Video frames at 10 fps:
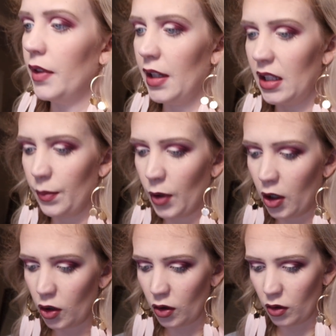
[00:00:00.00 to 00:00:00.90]
This
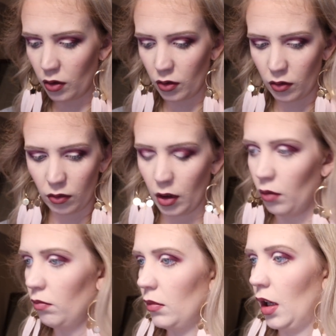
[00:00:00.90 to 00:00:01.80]
brush,
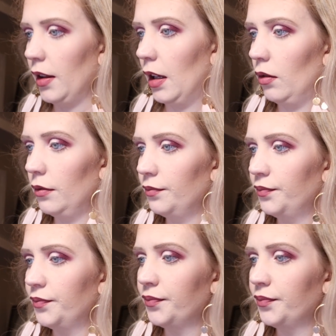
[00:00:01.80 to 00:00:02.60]
nope, not that one.